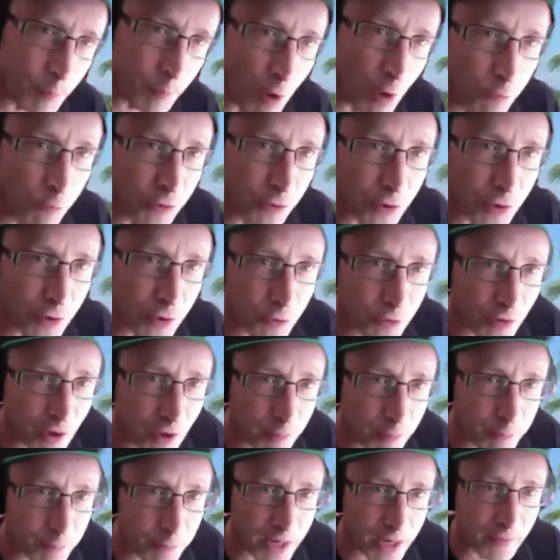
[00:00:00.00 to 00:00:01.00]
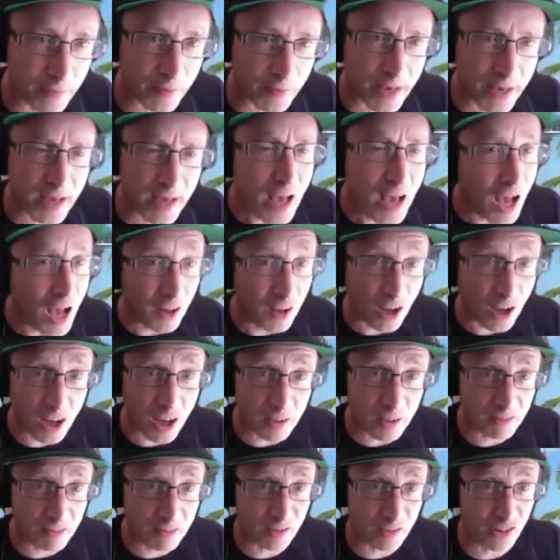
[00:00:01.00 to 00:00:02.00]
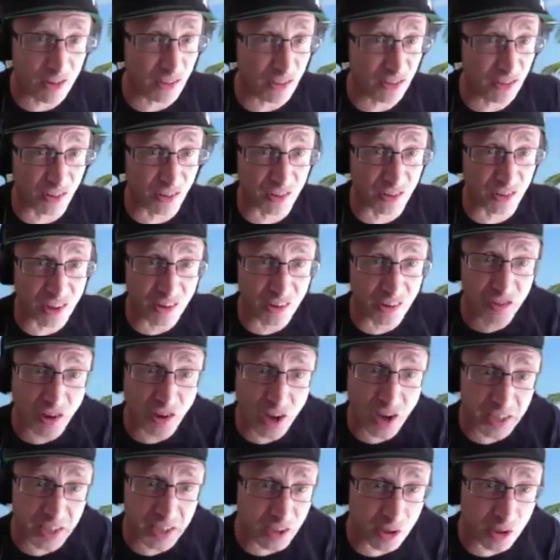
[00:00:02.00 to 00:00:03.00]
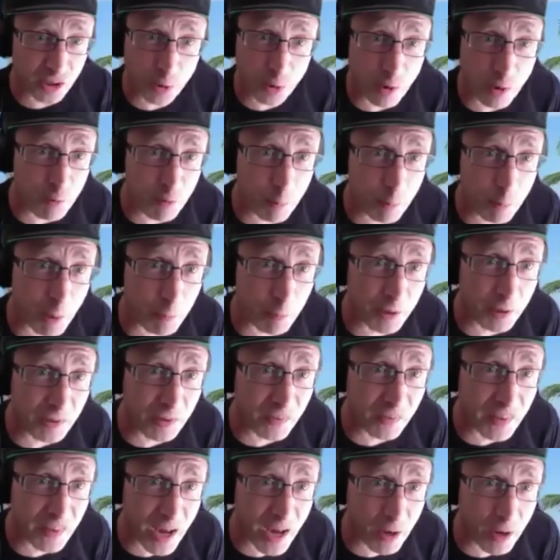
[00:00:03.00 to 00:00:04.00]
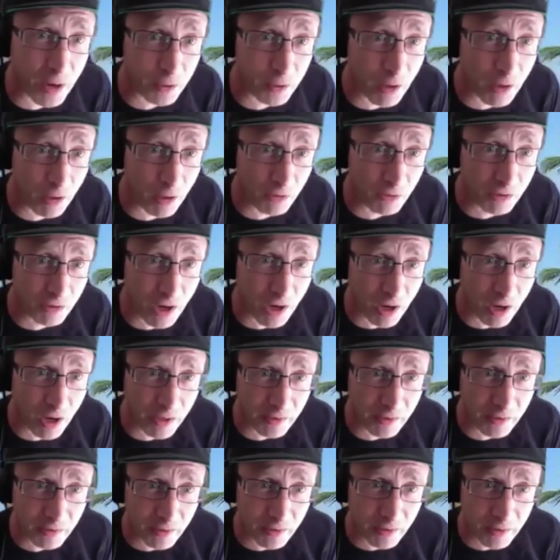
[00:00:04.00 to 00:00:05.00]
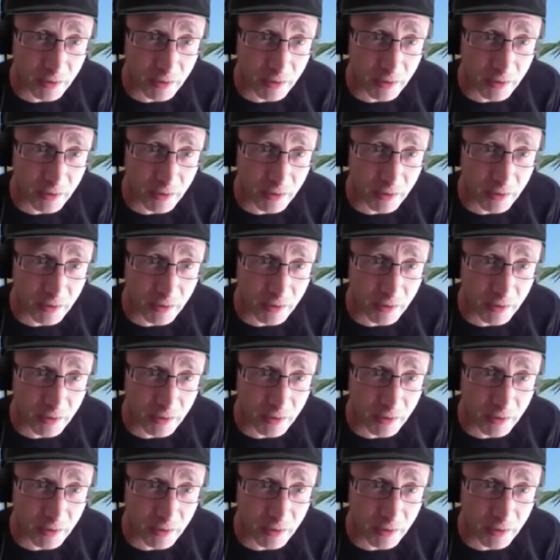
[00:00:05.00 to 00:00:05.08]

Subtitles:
obviously your time down there. I, just as an aside, did you ever bump into the Outcast guys?